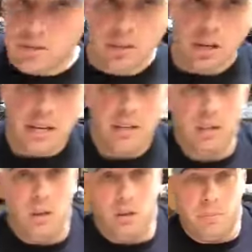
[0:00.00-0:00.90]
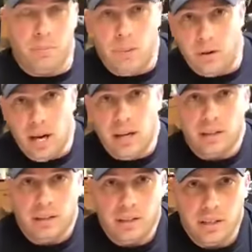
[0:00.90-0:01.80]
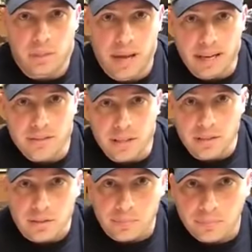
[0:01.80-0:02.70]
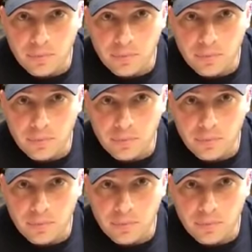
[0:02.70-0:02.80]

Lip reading: it's a good idea though to periodically clean your magazines.